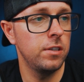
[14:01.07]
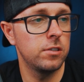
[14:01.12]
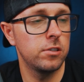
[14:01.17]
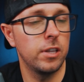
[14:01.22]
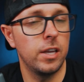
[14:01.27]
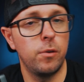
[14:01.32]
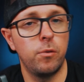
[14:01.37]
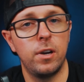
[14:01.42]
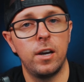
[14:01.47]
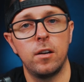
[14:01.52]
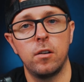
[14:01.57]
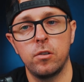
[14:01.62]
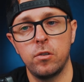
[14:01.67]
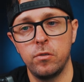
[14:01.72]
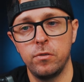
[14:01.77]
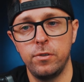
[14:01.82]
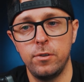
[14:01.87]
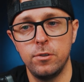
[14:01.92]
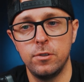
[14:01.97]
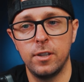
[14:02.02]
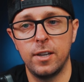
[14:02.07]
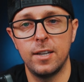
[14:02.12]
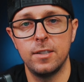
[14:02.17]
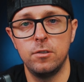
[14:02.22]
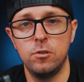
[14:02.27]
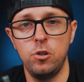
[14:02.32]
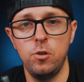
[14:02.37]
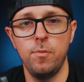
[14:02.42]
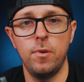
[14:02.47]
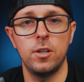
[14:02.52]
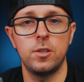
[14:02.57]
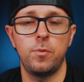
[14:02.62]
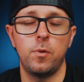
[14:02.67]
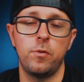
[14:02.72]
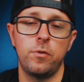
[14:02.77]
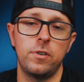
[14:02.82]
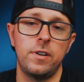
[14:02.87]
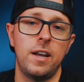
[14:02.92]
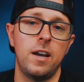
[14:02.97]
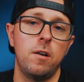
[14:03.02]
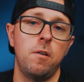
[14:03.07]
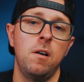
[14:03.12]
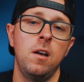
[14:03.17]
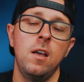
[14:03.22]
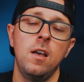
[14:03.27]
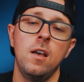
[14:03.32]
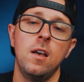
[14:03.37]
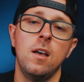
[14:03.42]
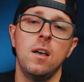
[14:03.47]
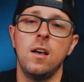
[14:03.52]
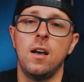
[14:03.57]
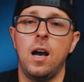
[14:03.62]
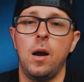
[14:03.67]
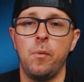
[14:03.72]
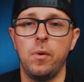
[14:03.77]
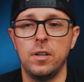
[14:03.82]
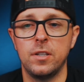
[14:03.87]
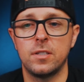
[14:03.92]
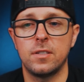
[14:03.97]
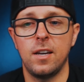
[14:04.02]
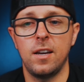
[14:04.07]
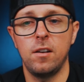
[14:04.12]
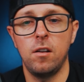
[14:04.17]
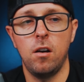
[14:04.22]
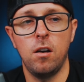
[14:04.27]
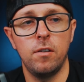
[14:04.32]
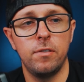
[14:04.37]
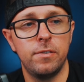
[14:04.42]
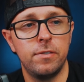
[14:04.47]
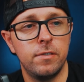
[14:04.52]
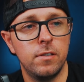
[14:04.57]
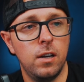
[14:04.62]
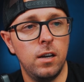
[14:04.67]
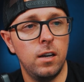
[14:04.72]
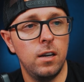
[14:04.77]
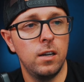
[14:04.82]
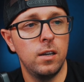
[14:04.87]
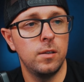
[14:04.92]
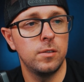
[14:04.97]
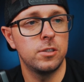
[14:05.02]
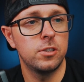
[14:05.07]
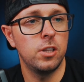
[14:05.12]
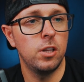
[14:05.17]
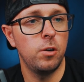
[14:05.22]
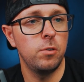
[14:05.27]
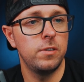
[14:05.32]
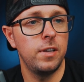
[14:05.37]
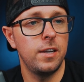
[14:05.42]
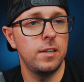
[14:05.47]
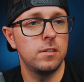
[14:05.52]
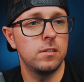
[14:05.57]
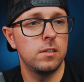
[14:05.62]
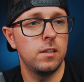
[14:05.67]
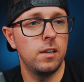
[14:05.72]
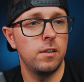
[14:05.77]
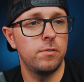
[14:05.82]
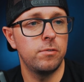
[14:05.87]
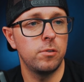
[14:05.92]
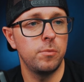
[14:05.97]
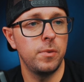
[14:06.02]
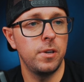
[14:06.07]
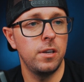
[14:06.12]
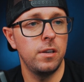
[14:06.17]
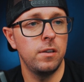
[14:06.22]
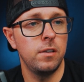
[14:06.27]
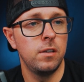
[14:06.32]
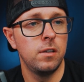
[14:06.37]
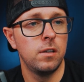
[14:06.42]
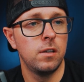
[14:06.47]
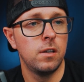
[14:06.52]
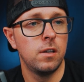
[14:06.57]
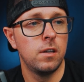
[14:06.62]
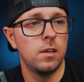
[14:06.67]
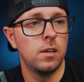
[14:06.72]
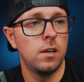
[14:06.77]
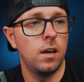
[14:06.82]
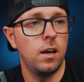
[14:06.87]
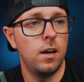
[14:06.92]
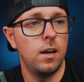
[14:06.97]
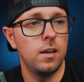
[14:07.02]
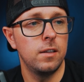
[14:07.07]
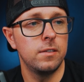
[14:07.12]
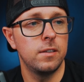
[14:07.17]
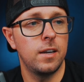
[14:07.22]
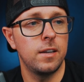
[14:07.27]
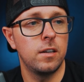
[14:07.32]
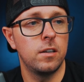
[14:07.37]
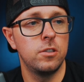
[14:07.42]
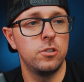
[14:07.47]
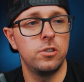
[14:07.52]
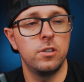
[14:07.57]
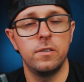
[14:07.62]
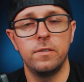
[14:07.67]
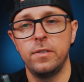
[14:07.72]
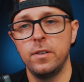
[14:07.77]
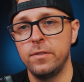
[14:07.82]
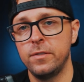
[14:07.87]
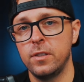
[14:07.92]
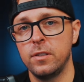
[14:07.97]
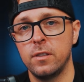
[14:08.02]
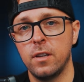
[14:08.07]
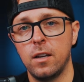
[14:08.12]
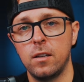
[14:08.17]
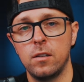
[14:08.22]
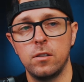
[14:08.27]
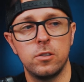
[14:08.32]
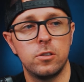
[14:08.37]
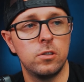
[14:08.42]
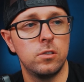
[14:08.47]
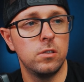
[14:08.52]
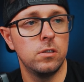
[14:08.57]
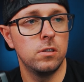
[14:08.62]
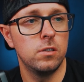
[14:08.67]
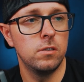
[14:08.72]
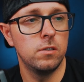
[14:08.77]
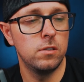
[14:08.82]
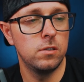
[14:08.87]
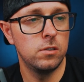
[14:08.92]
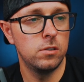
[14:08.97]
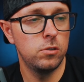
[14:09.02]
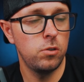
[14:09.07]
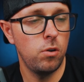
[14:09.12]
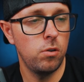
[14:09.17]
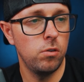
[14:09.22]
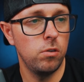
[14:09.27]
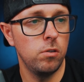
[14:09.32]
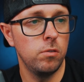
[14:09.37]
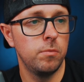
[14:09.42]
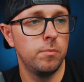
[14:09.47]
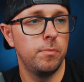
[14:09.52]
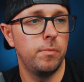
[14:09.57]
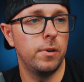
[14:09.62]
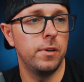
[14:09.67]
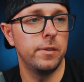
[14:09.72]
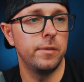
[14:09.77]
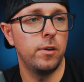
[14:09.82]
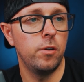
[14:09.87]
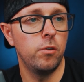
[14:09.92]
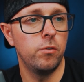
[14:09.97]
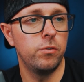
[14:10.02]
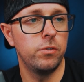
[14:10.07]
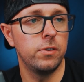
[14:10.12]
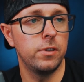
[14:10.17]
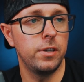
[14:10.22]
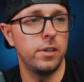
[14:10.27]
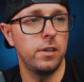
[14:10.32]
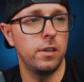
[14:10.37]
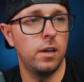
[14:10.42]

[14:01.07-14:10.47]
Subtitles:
that way I don't confuse you guys too much. But for now, I'm gonna sign off. Slow day today for me, $915 total, but hopefully